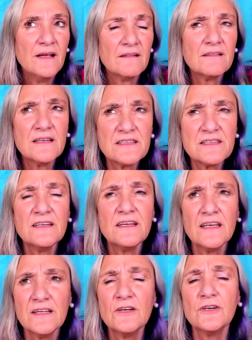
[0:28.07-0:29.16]

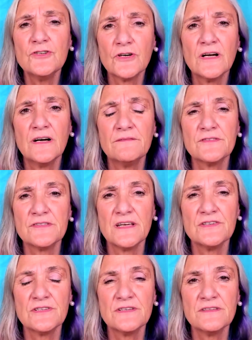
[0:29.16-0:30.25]
listening in on your
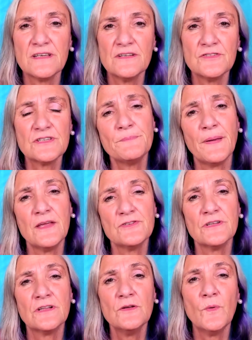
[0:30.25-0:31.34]
conversations and just
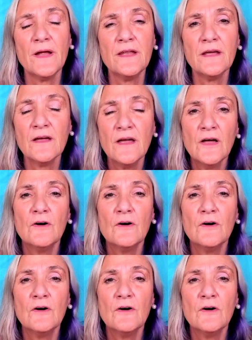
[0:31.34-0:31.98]
patiently waiting